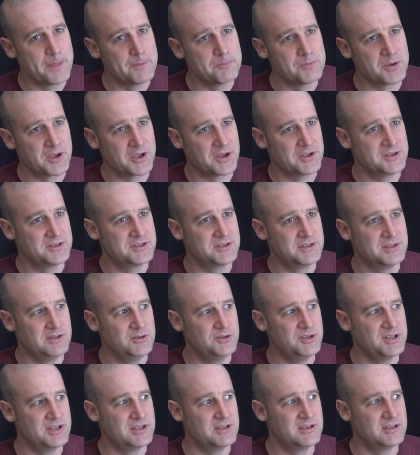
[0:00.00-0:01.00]
because you
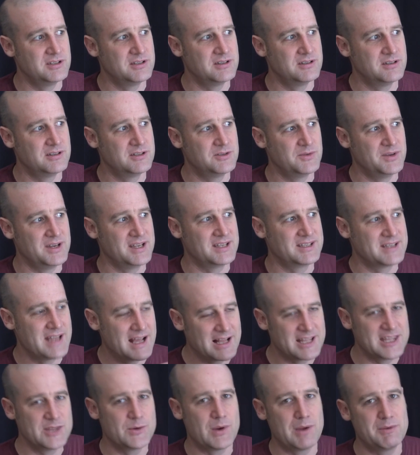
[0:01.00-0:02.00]
didn't do it
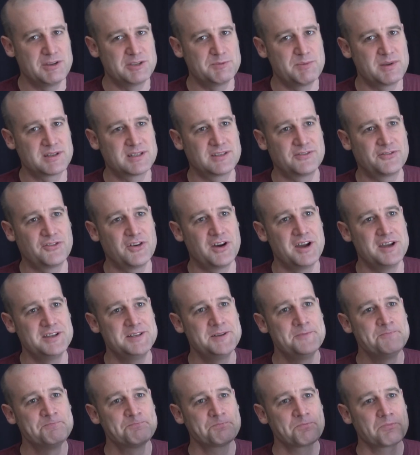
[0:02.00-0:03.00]
exactly the way we
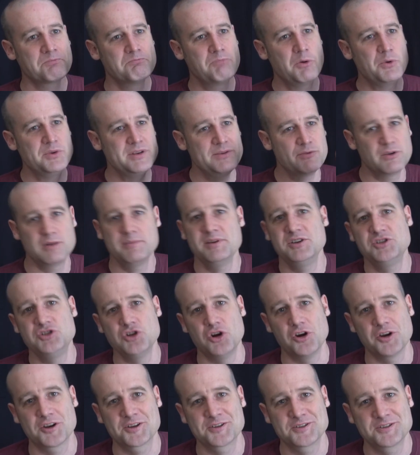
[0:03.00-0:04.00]
specified, but we didn't want to be
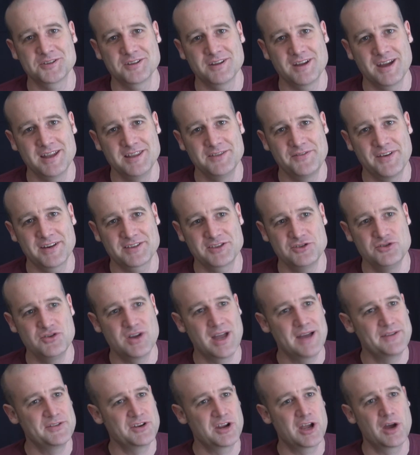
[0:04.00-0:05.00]
jerks. And the fact that you
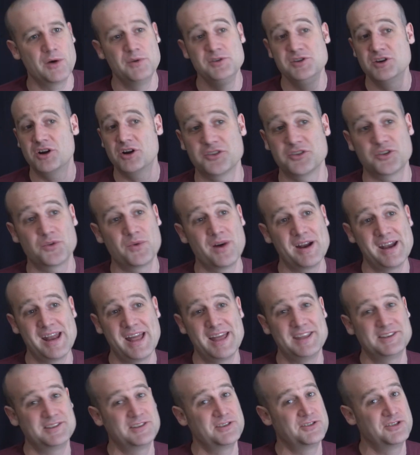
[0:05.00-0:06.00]
gave it a go and the right
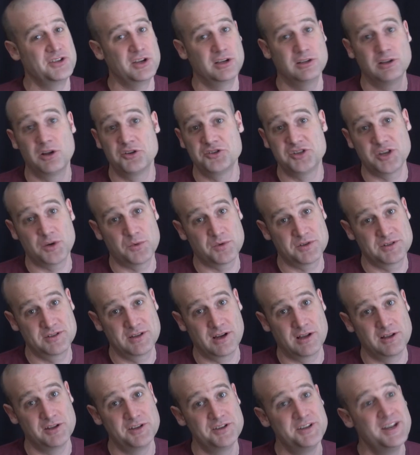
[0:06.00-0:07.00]
answer, so your logic was
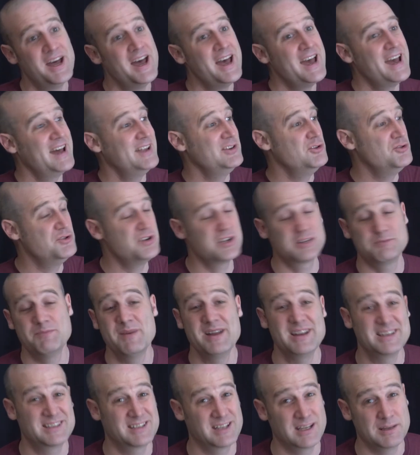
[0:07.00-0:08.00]
solid and you just
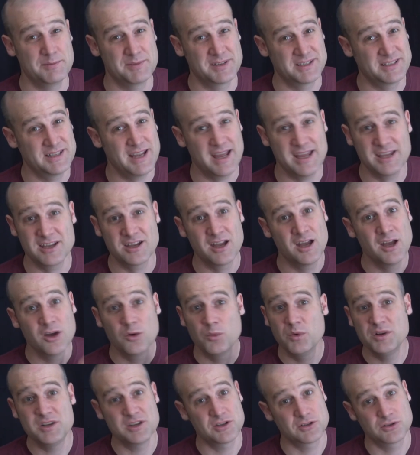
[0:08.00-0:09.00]
made a silly mistake,
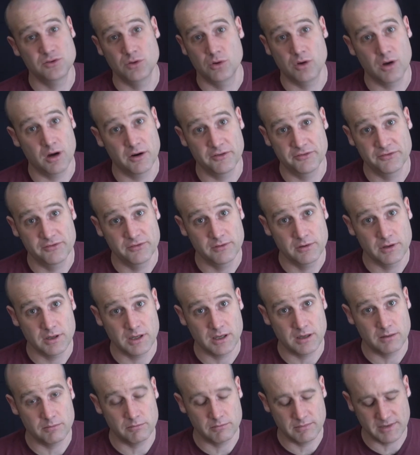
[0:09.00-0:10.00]
we just took off
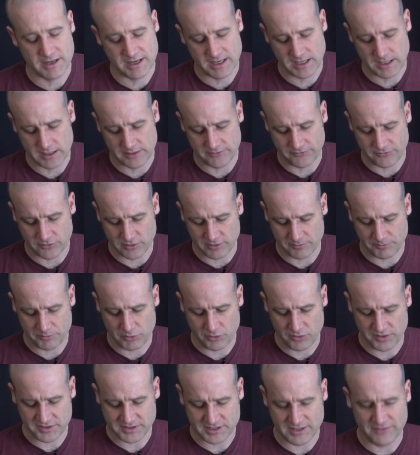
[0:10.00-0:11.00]
a handful of
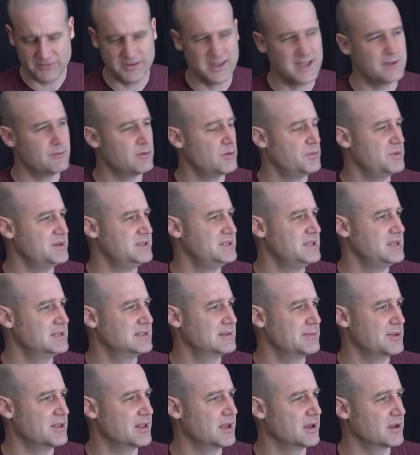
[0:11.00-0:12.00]
points. I forget what we did,
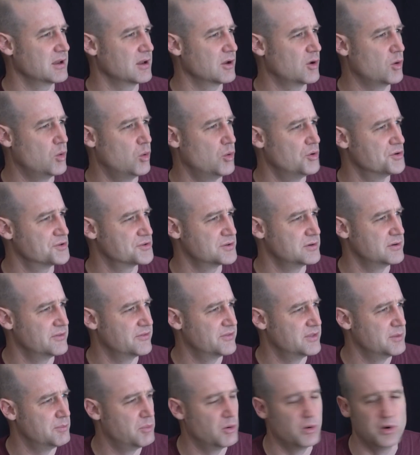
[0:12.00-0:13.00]
something like a quarter
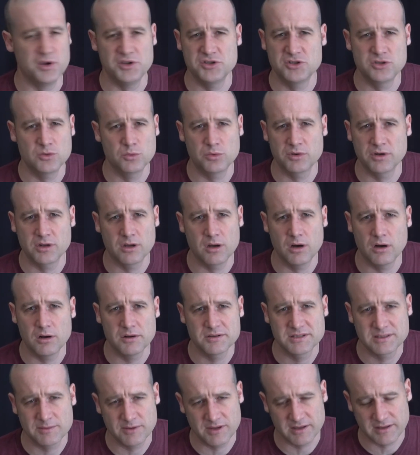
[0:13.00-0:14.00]
of the points you would have got or
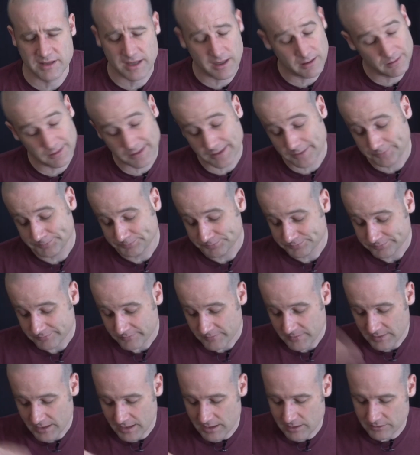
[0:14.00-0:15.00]
something like that.
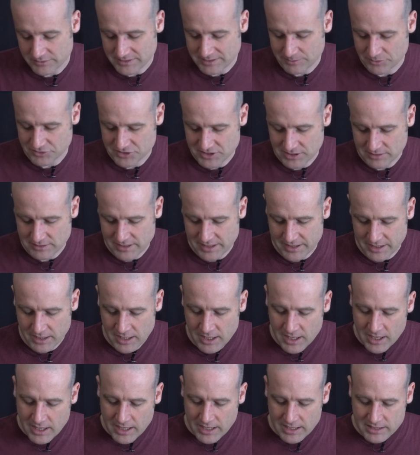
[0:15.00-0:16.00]
I'll double check later.
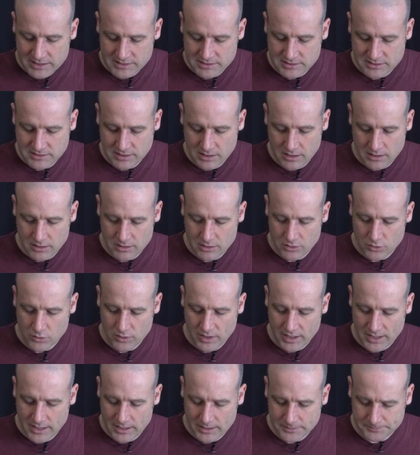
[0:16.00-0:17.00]
And so,
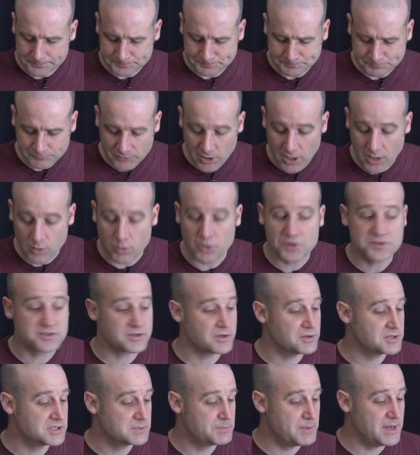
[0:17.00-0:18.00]

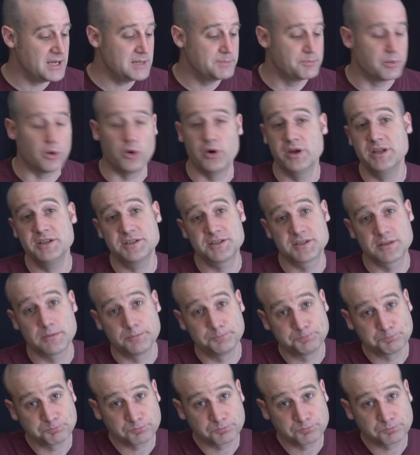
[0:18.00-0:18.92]
also speed points.